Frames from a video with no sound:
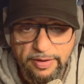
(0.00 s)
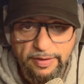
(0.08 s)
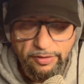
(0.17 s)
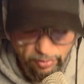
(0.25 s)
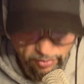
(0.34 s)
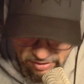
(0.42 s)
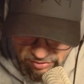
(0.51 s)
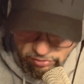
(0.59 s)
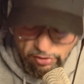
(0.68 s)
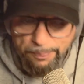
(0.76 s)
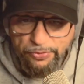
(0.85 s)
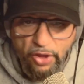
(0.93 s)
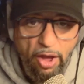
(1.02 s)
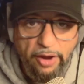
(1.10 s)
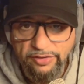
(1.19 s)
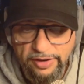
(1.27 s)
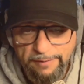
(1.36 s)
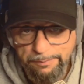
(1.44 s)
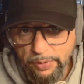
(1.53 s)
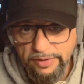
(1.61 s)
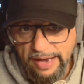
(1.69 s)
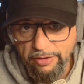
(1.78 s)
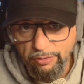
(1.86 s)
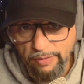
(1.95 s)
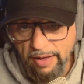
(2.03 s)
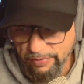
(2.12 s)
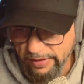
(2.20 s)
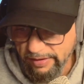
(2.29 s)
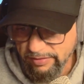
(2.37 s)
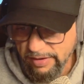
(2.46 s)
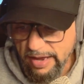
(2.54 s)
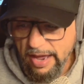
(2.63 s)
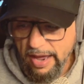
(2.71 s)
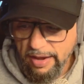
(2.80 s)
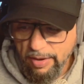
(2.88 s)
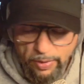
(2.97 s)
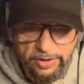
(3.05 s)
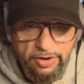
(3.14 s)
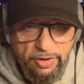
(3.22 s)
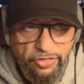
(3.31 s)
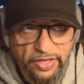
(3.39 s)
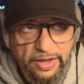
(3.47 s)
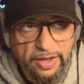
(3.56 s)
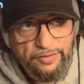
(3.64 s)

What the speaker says: So these are some thoughts that I put down around this. When you think of a